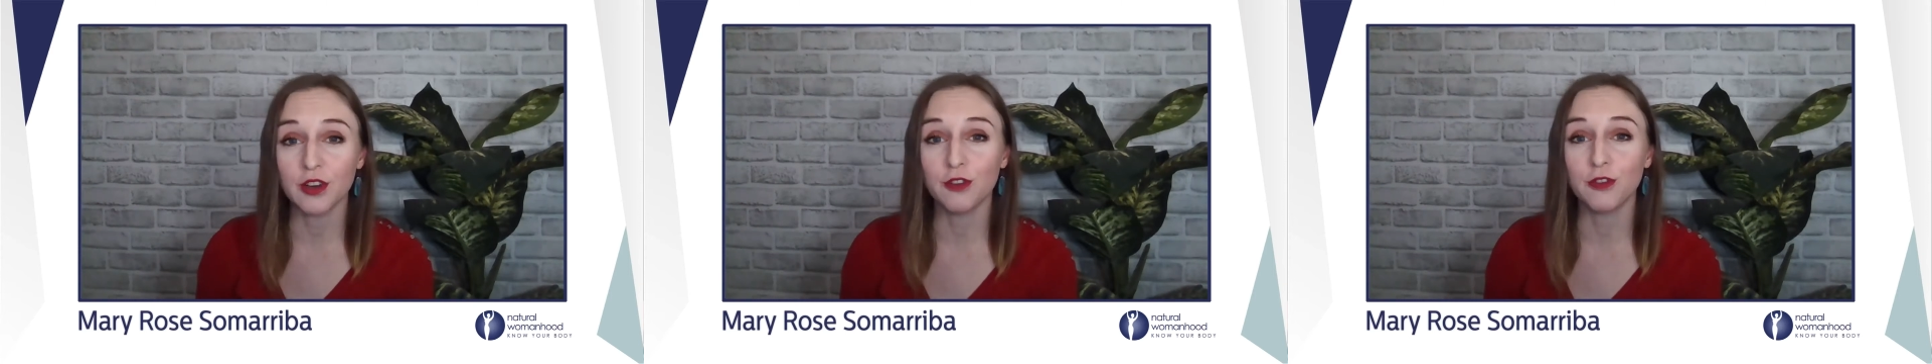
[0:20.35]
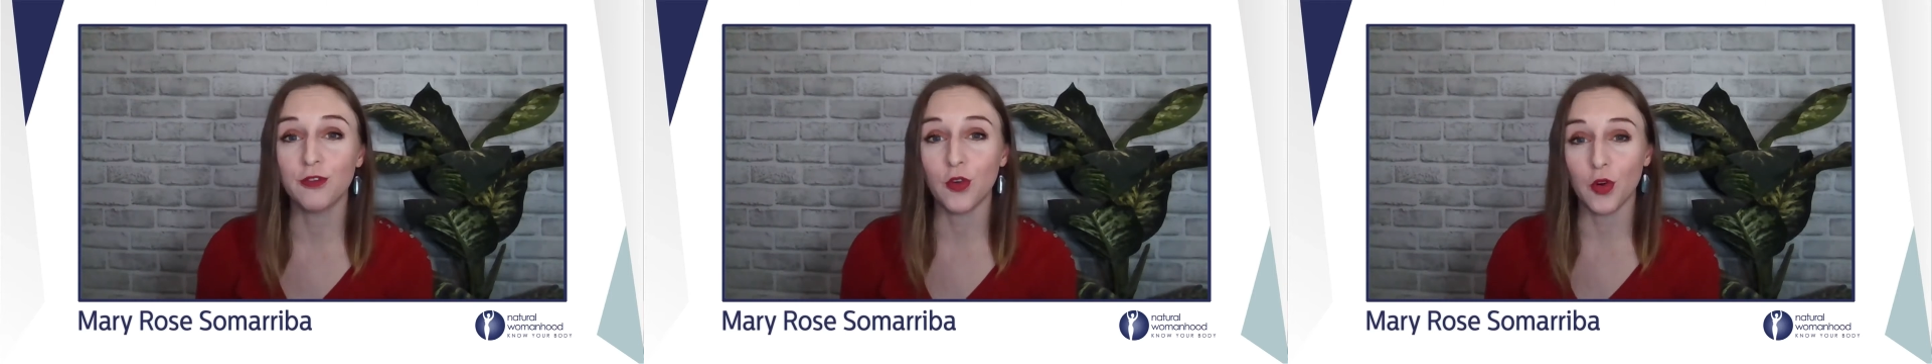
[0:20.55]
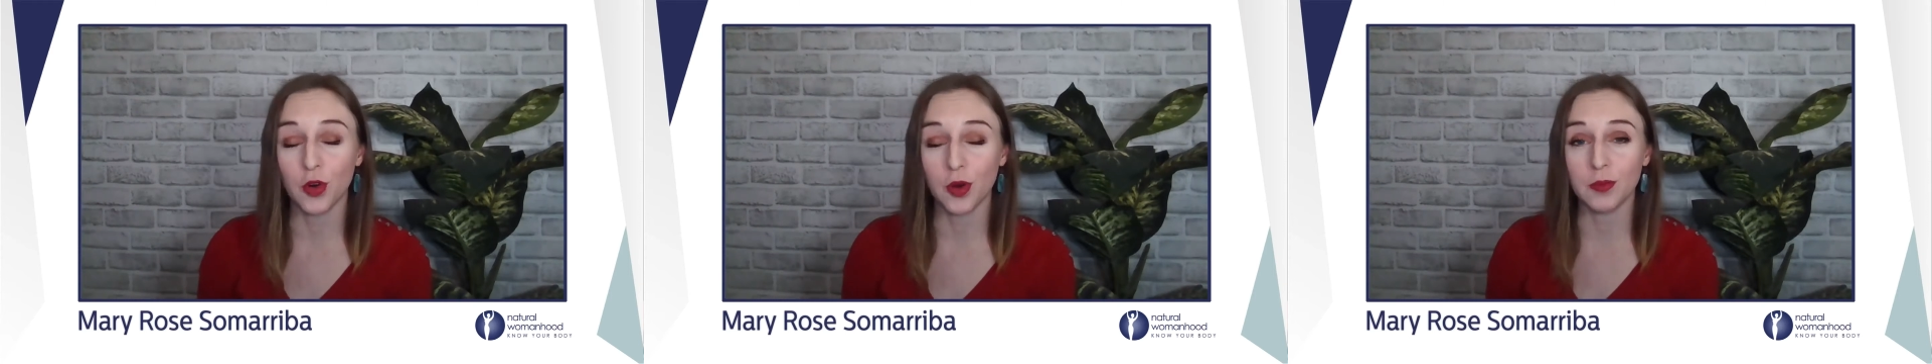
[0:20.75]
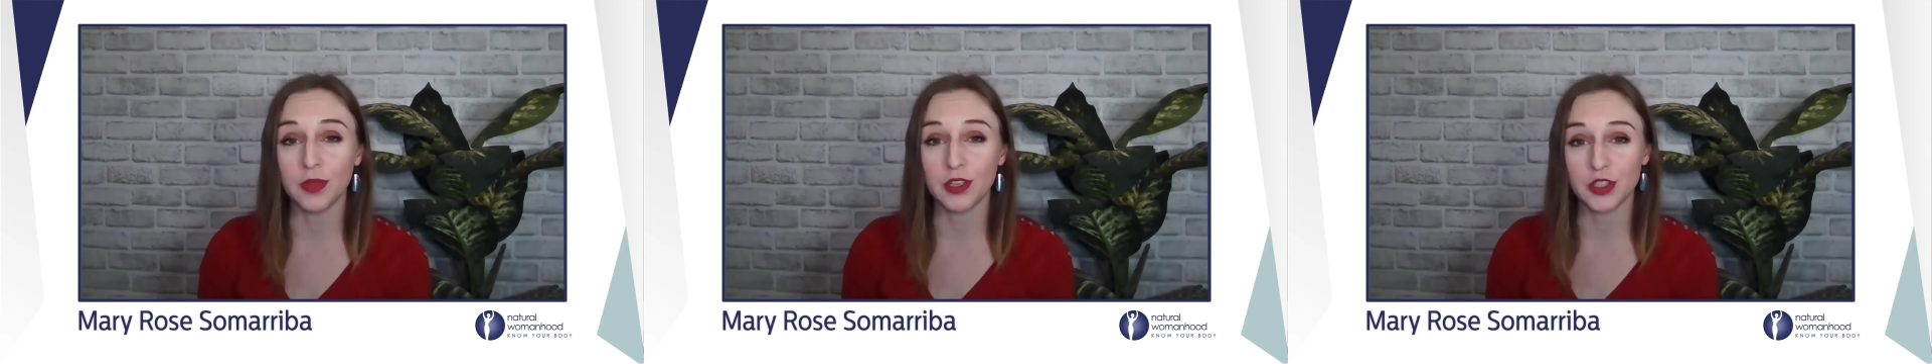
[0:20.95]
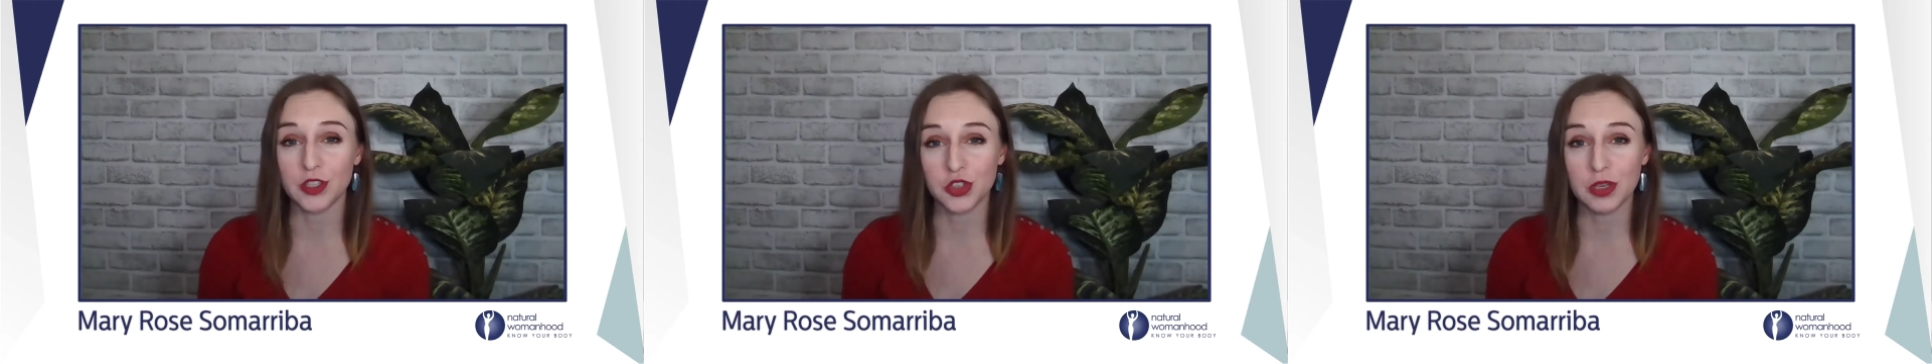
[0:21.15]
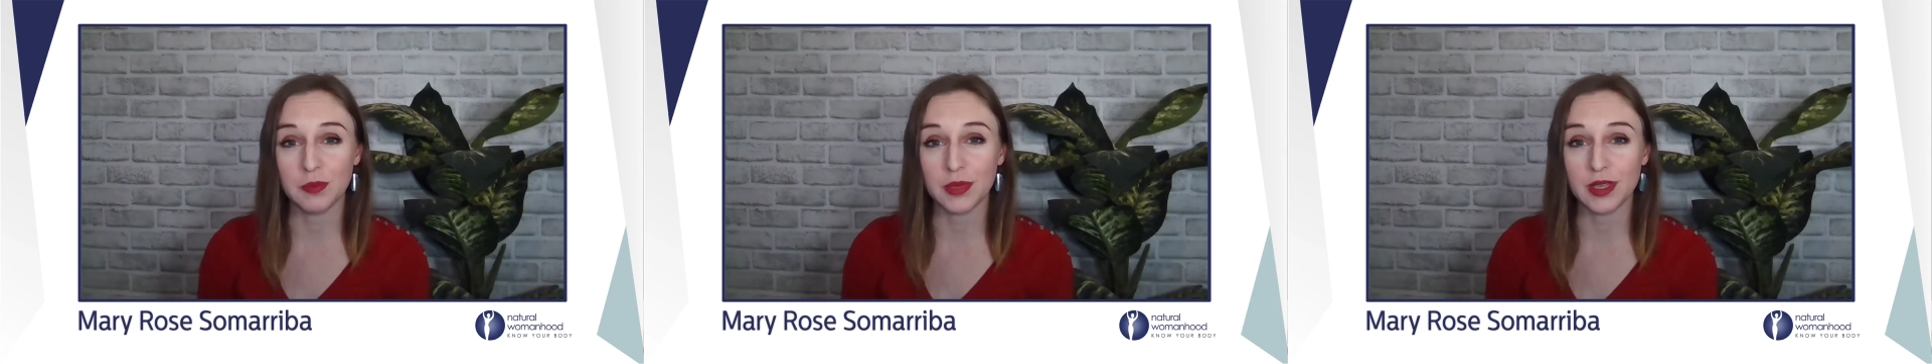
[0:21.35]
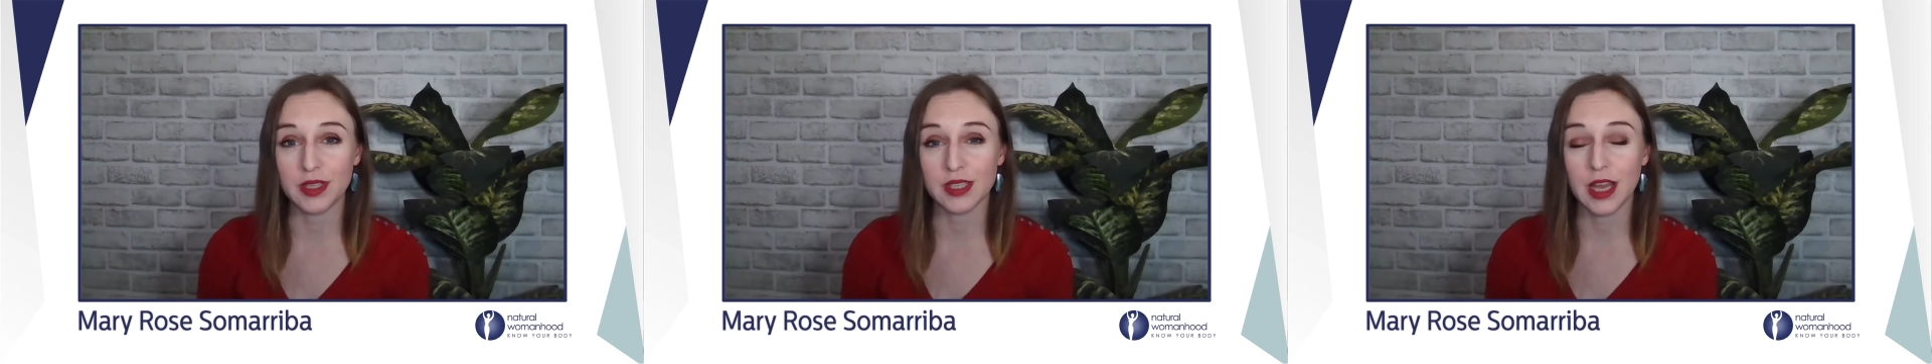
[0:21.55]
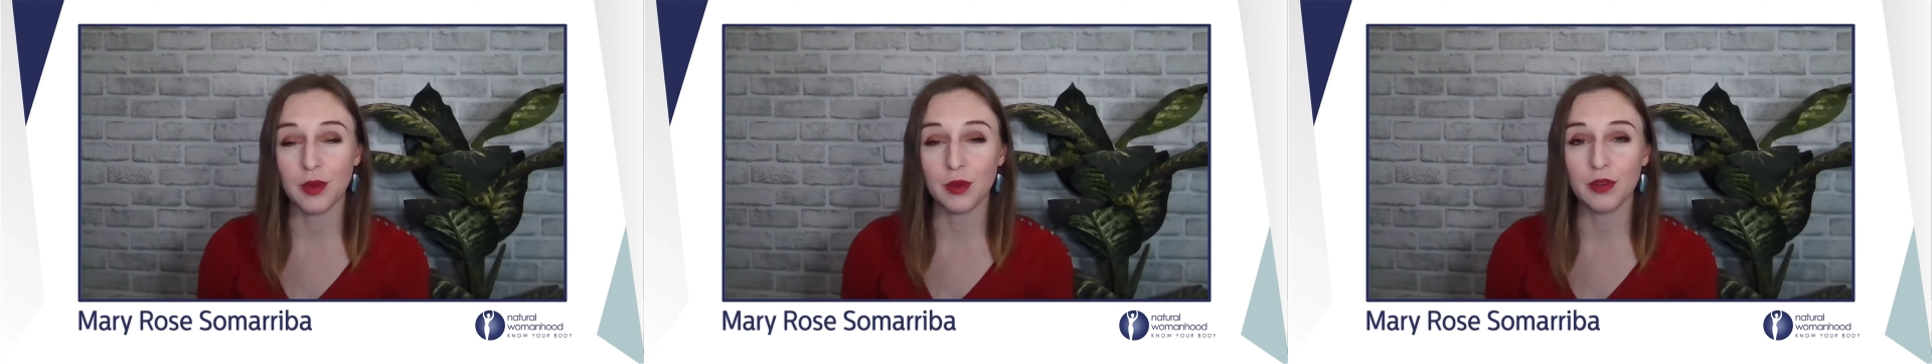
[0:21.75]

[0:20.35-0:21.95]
inform their treatments?